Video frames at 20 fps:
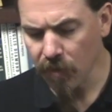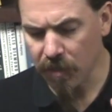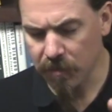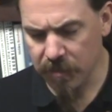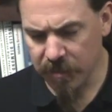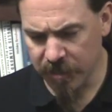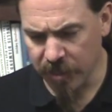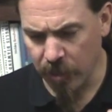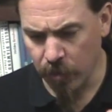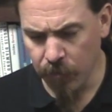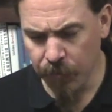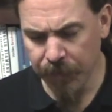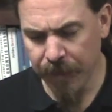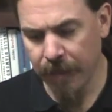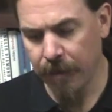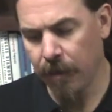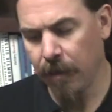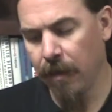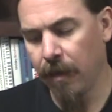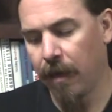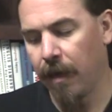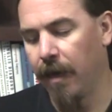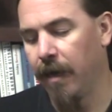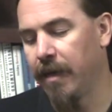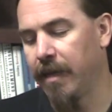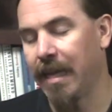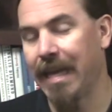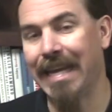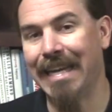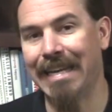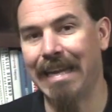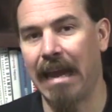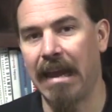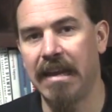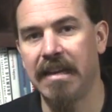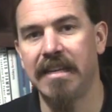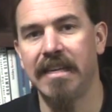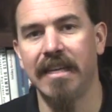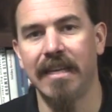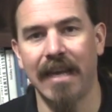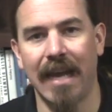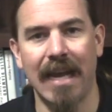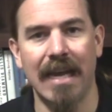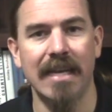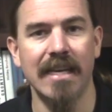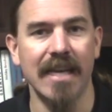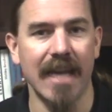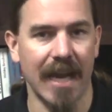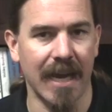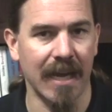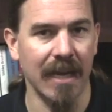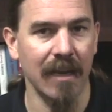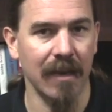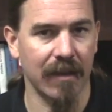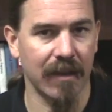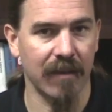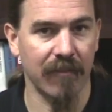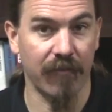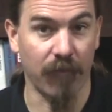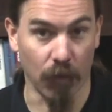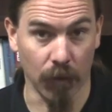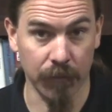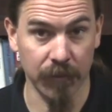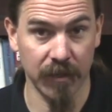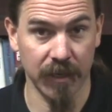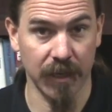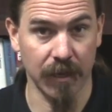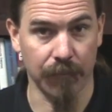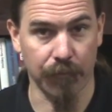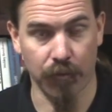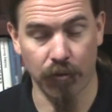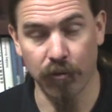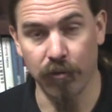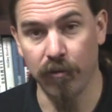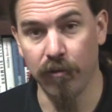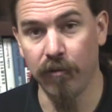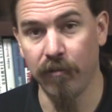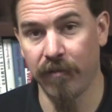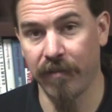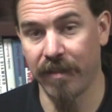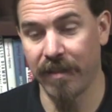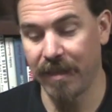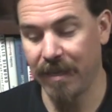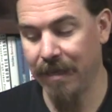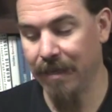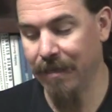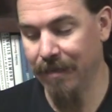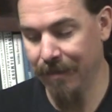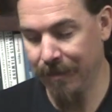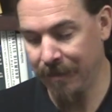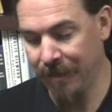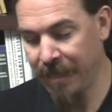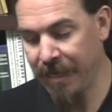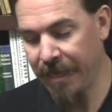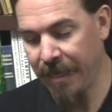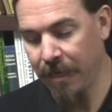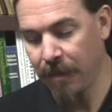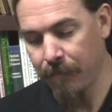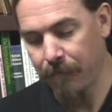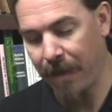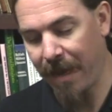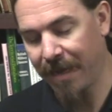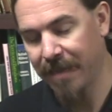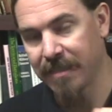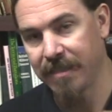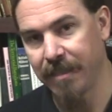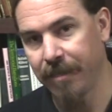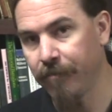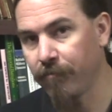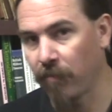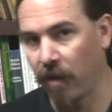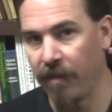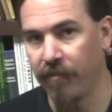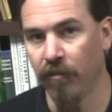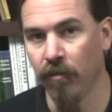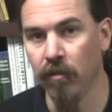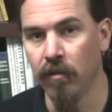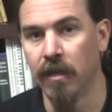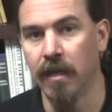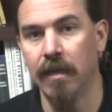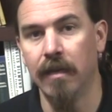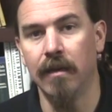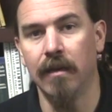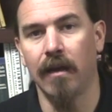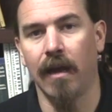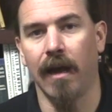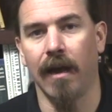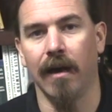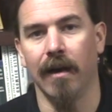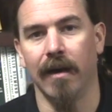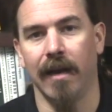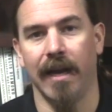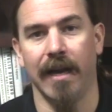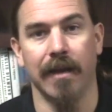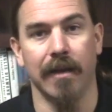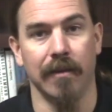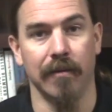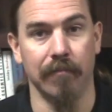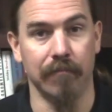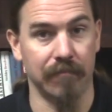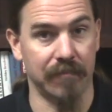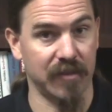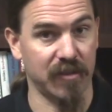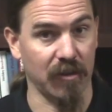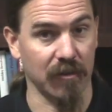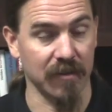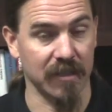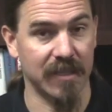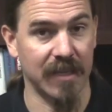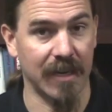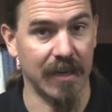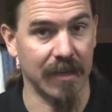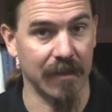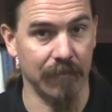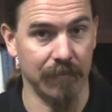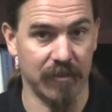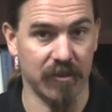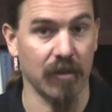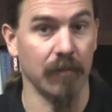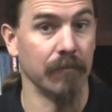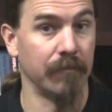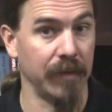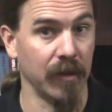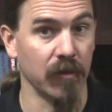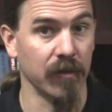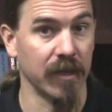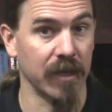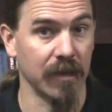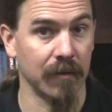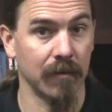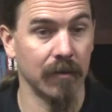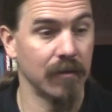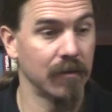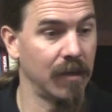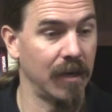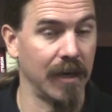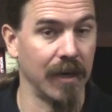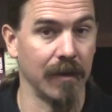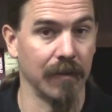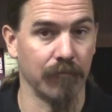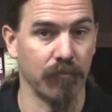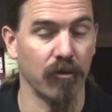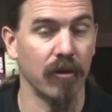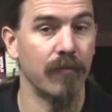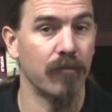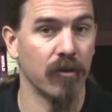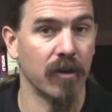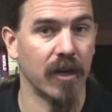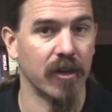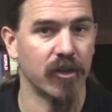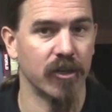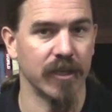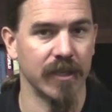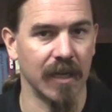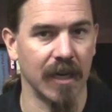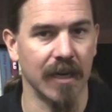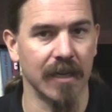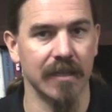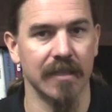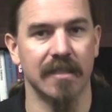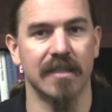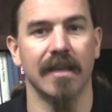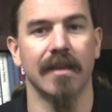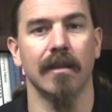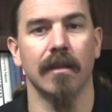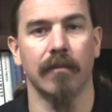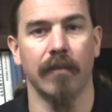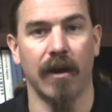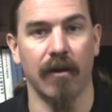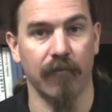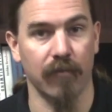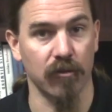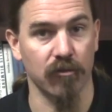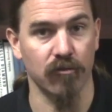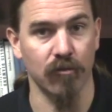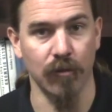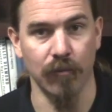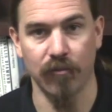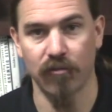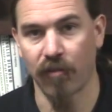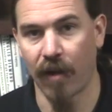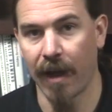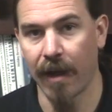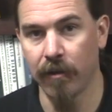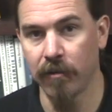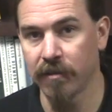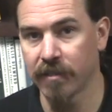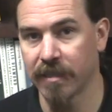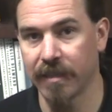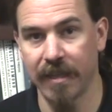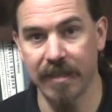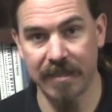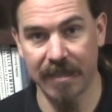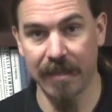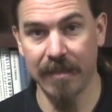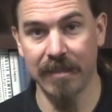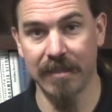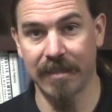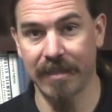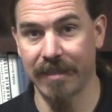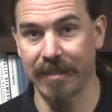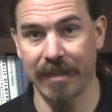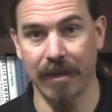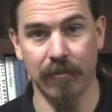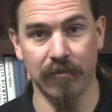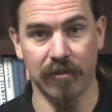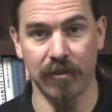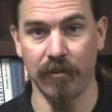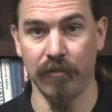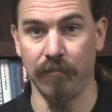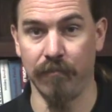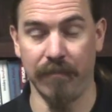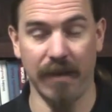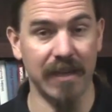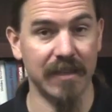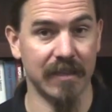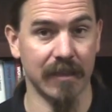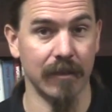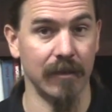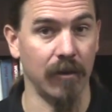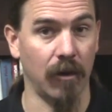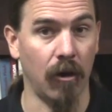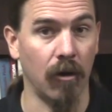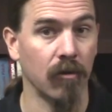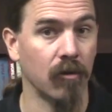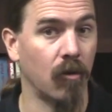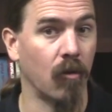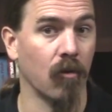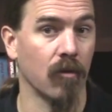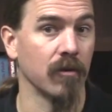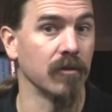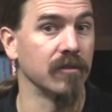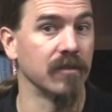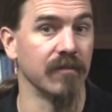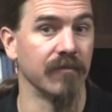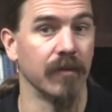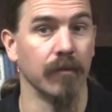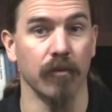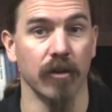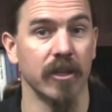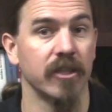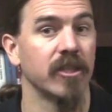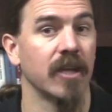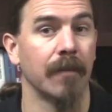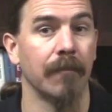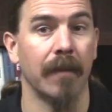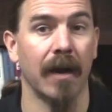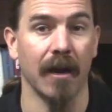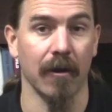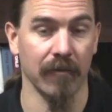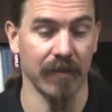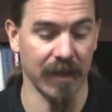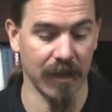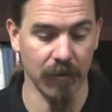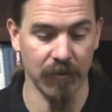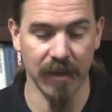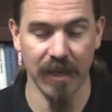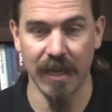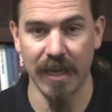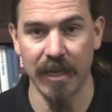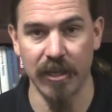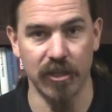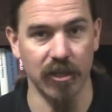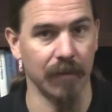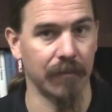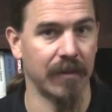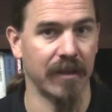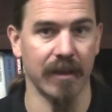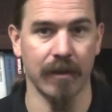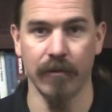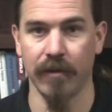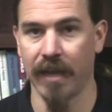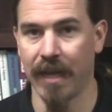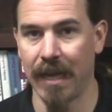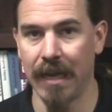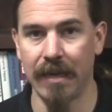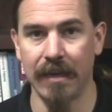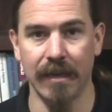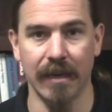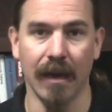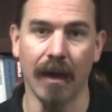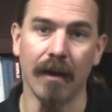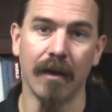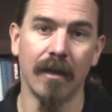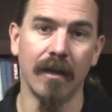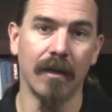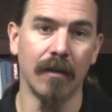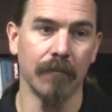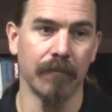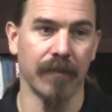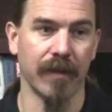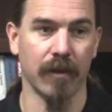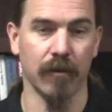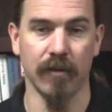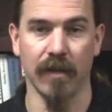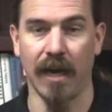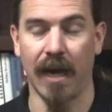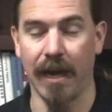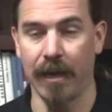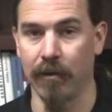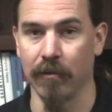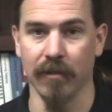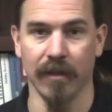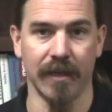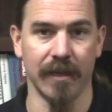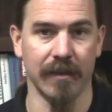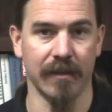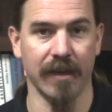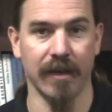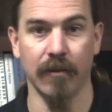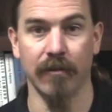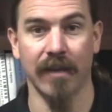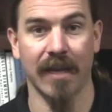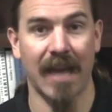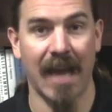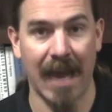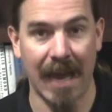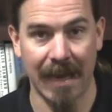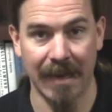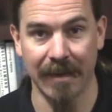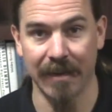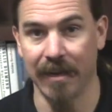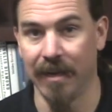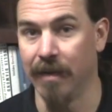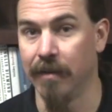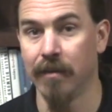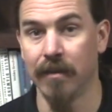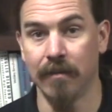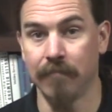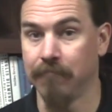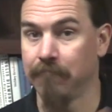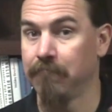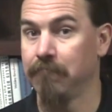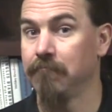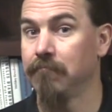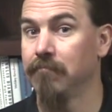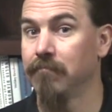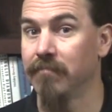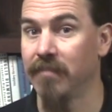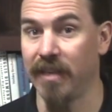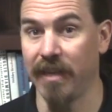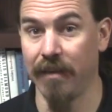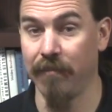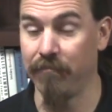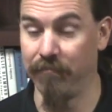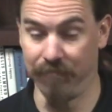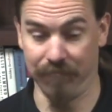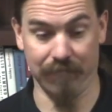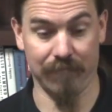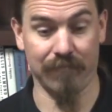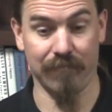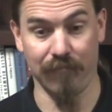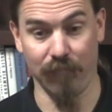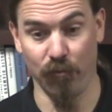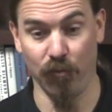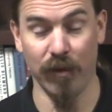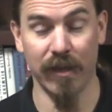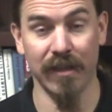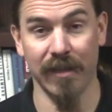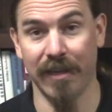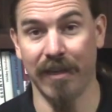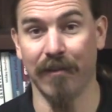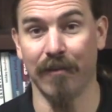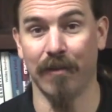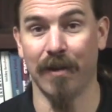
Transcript: So, uh, in 1888, they formally approved the Lee magazine rifle, uh, and start sending, start building uh, pre-production guns, sending them out for troop trials, and they send these things out to basically all corners of the British Empire. They go to Egypt, they go to India, they go to Ireland, they go to Canada. They really,